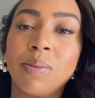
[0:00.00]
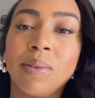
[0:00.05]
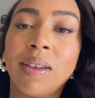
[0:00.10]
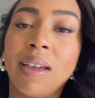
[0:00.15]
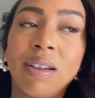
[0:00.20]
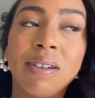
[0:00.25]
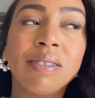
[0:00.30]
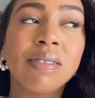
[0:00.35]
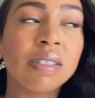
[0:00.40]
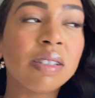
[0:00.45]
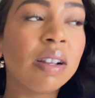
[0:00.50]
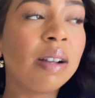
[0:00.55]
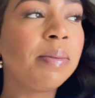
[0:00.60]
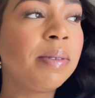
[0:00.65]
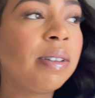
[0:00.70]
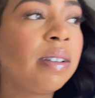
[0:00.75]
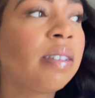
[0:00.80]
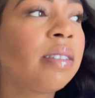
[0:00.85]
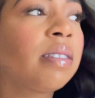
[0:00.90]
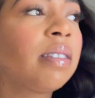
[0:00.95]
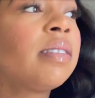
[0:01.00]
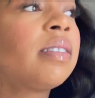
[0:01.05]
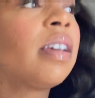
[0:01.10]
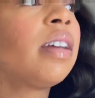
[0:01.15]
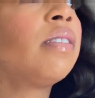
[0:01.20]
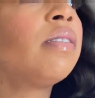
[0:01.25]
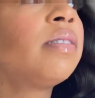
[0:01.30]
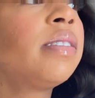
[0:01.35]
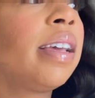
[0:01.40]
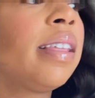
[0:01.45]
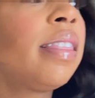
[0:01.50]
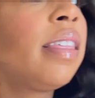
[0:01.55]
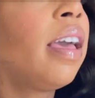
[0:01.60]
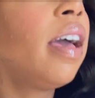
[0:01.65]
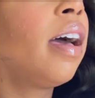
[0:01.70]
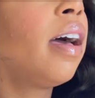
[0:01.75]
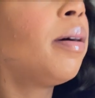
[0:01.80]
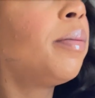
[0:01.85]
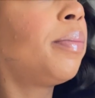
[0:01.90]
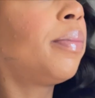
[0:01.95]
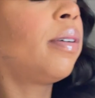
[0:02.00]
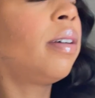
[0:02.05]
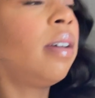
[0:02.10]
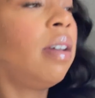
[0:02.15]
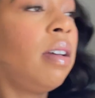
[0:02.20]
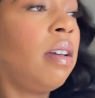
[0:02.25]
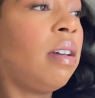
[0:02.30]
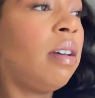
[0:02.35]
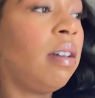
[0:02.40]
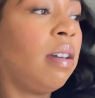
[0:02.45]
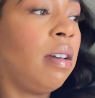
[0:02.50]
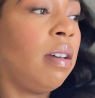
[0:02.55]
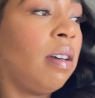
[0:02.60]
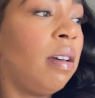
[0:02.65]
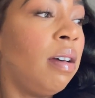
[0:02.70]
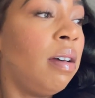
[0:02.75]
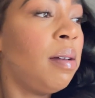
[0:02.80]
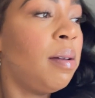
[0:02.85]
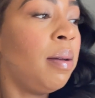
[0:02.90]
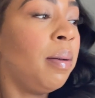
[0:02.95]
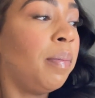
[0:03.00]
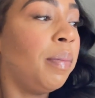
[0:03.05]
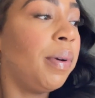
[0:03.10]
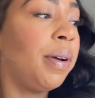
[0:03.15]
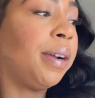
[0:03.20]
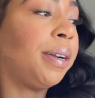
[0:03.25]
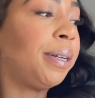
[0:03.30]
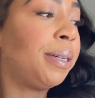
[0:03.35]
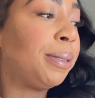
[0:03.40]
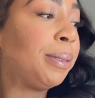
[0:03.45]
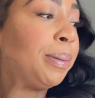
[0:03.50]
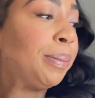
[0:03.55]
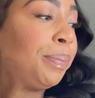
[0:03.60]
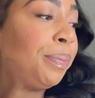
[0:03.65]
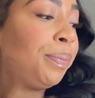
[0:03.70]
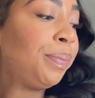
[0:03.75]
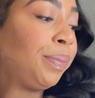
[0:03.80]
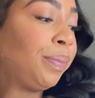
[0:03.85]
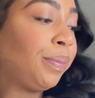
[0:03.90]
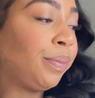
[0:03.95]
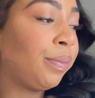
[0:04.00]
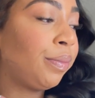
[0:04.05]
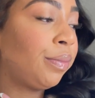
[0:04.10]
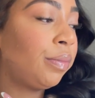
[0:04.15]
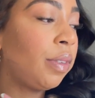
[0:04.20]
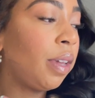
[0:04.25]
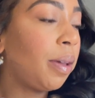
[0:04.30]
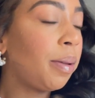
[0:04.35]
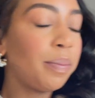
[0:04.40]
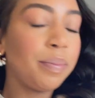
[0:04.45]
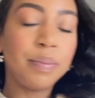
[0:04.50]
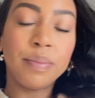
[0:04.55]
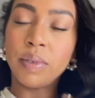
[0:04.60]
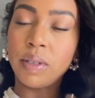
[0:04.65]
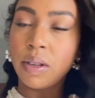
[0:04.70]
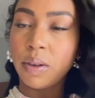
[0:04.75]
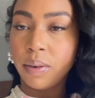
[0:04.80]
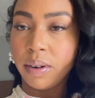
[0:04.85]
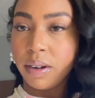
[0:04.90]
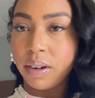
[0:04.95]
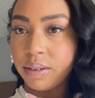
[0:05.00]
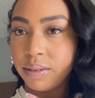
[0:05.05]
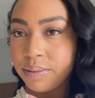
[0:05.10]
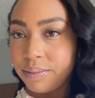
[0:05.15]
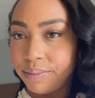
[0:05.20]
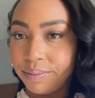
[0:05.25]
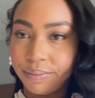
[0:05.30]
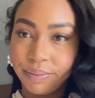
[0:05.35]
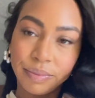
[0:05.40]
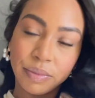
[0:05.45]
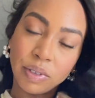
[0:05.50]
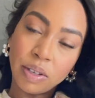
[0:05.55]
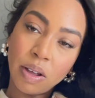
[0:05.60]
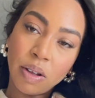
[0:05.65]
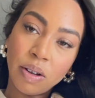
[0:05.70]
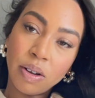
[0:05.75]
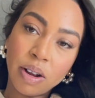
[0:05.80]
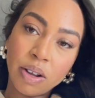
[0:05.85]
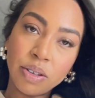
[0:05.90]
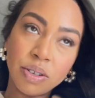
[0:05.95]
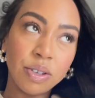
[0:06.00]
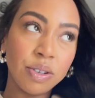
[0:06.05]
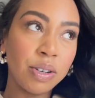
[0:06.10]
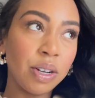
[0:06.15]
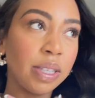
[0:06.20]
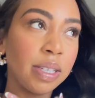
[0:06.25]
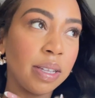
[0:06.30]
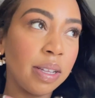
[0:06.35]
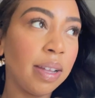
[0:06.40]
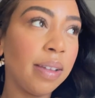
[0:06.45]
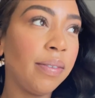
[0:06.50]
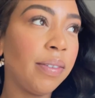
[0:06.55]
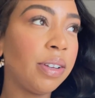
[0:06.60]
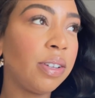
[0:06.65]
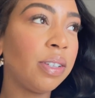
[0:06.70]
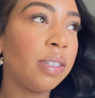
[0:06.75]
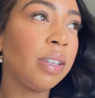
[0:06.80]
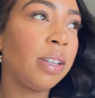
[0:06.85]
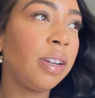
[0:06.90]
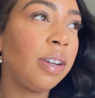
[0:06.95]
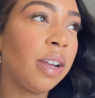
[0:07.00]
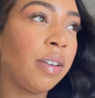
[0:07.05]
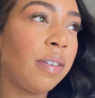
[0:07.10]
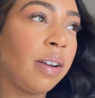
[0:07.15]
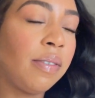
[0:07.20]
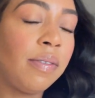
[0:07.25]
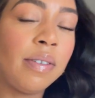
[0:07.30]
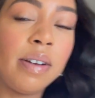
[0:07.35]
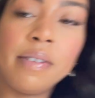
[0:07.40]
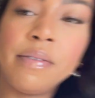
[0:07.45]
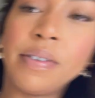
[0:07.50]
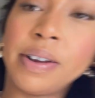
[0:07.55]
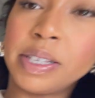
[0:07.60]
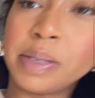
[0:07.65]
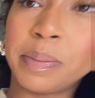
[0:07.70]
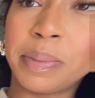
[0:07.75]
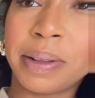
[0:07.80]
We can't go to Starbucks because they don't take that. But, um, yeah, so we're gonna go across the street to the convention center and ready for our first